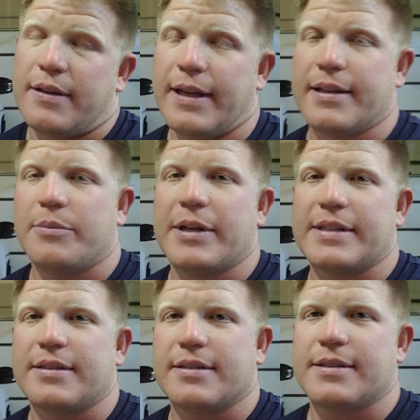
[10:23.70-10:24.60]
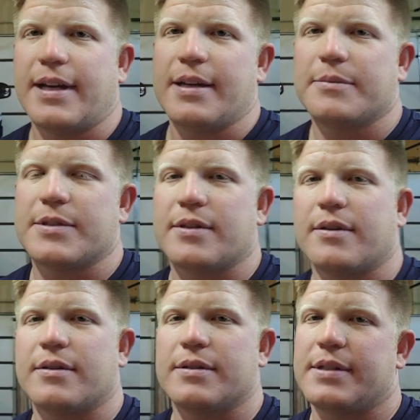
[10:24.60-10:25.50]
they had the best deal at the time.
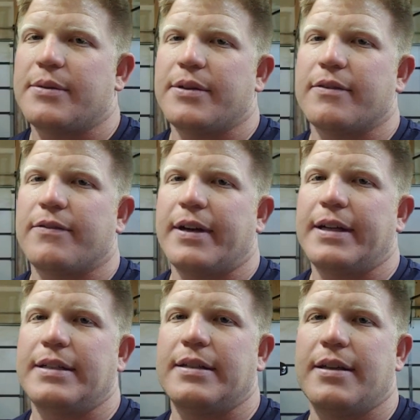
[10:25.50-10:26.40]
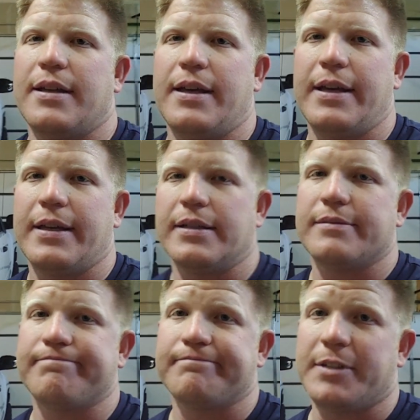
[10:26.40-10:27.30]
So see what you can find, and
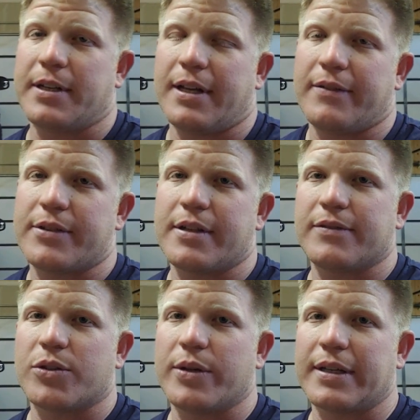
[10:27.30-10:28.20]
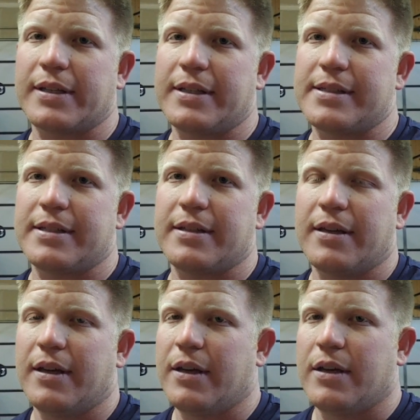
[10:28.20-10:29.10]
you can have yourself a quick,
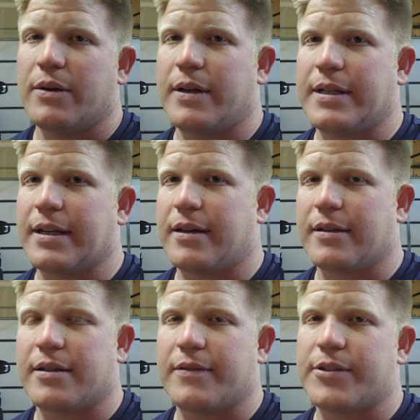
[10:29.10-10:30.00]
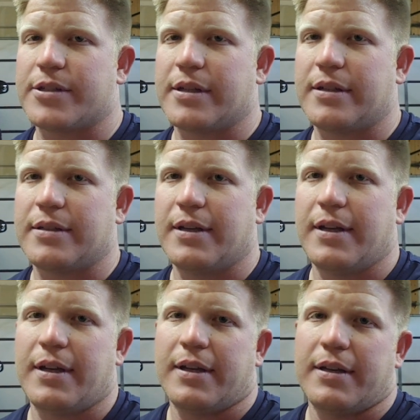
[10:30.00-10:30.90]
easy way to take on and off your shell.
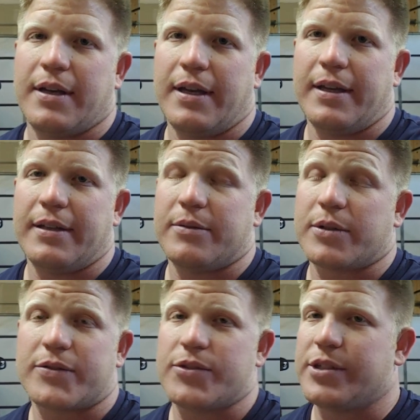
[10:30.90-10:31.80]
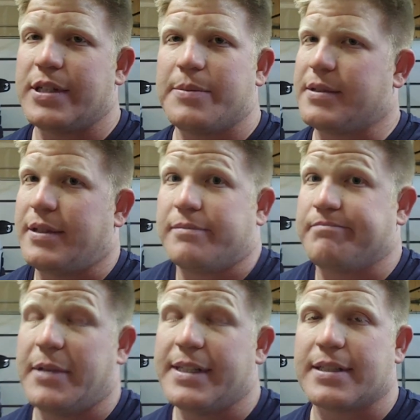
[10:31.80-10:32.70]
And it works for Jeeps and, you know,
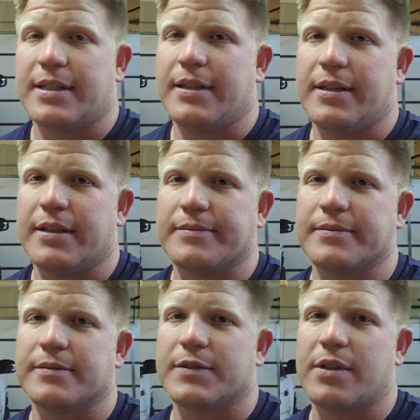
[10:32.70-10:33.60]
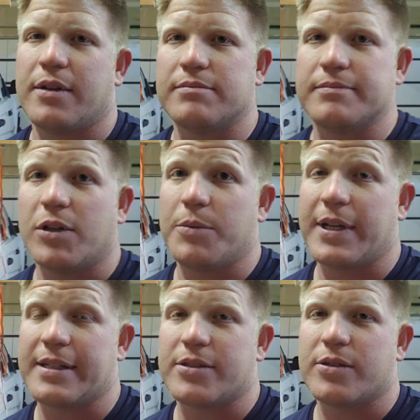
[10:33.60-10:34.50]
basically anything. So hope you
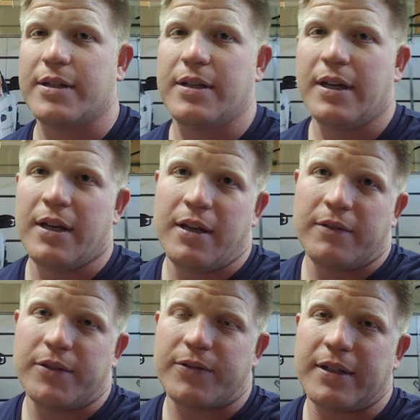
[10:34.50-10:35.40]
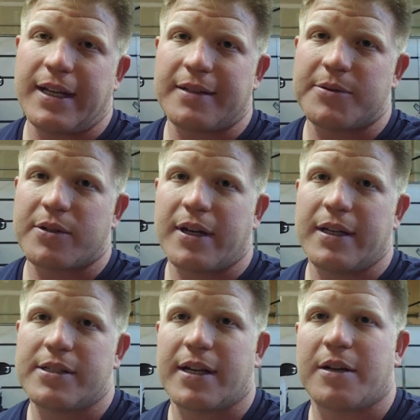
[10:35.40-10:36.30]
guys enjoyed. Feel free to like and
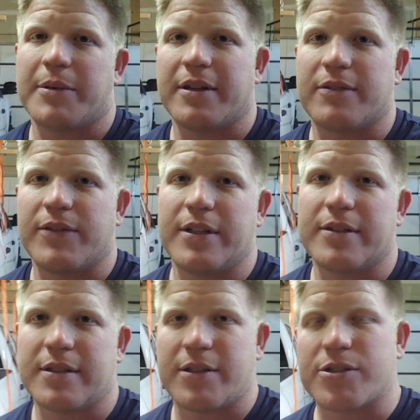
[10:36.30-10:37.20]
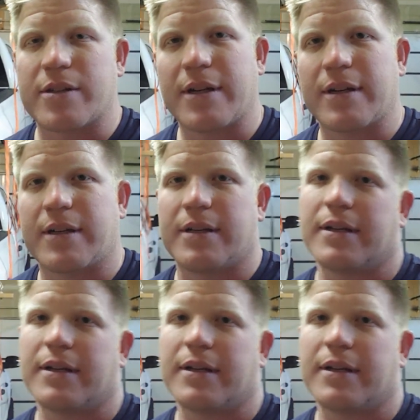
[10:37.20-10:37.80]
subscribe. Check out my other videos on the truck